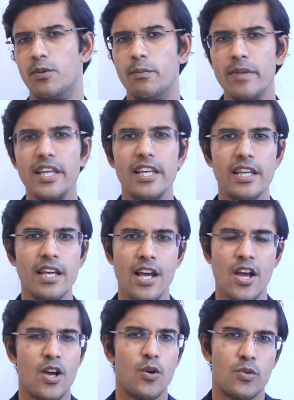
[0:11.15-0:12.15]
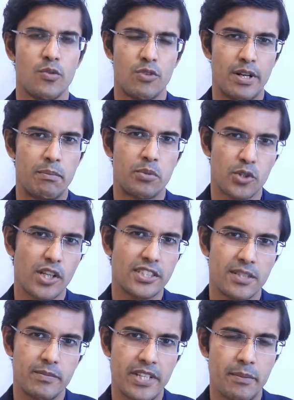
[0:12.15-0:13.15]
For me, for a
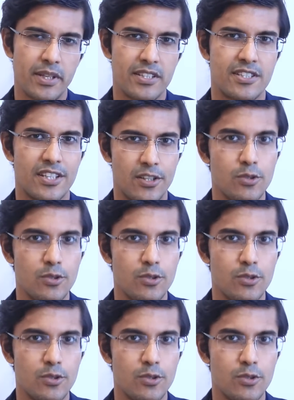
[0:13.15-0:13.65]
productive day means